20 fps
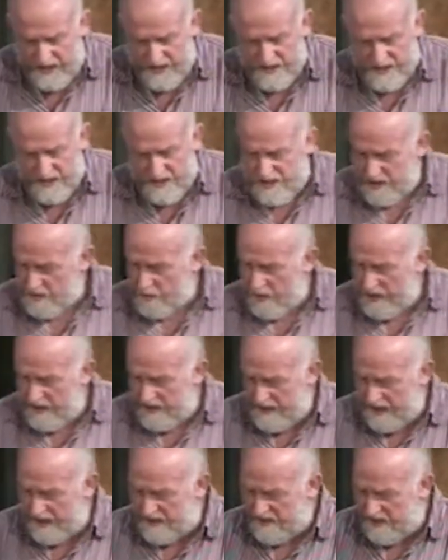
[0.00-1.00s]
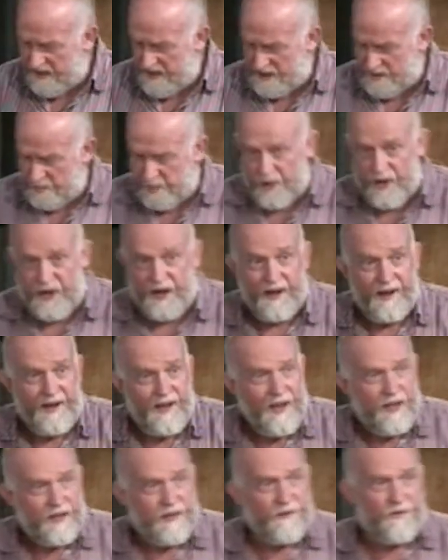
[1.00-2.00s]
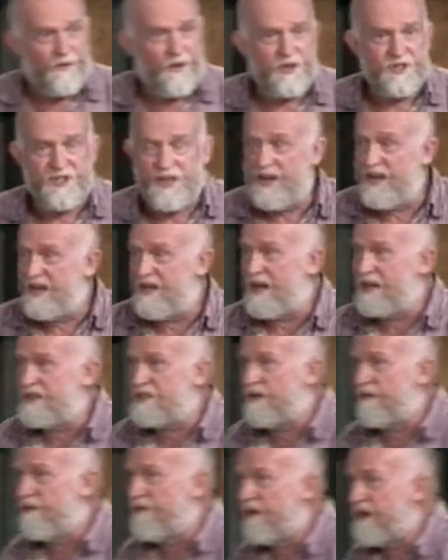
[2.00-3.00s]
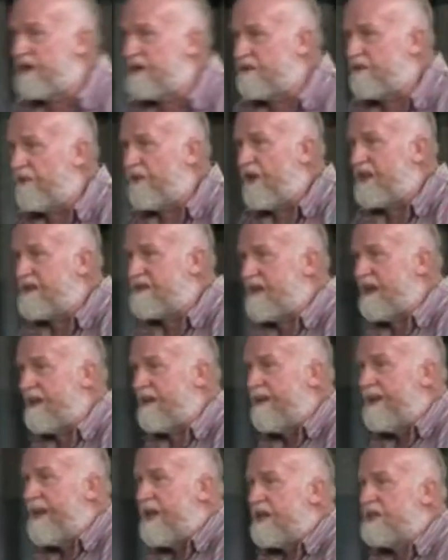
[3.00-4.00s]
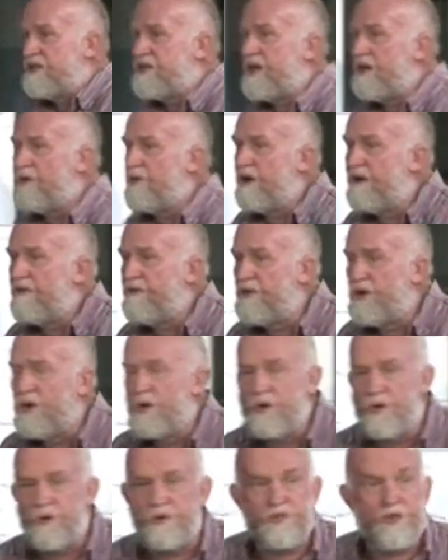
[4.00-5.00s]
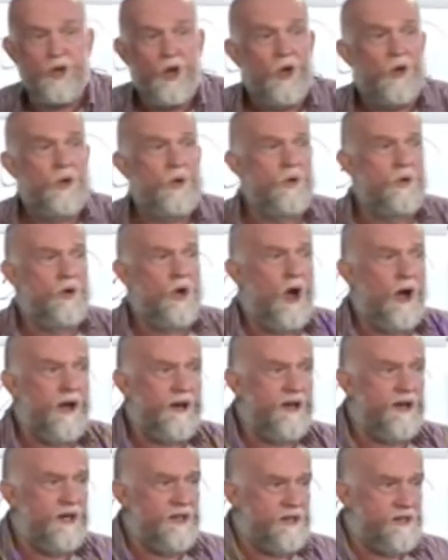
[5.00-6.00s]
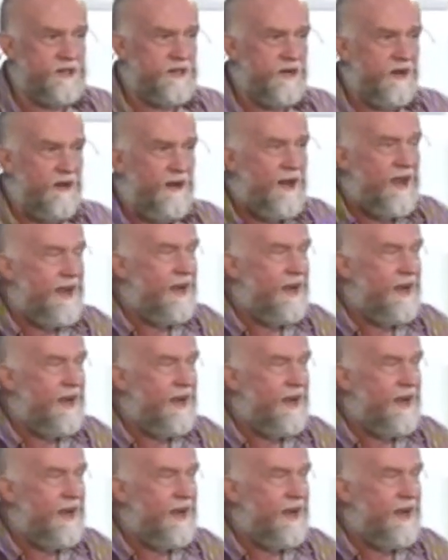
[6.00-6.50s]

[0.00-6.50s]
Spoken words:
This is what he does in his prayer. The first thing he does to fill his faith tank is he reviews who God is. He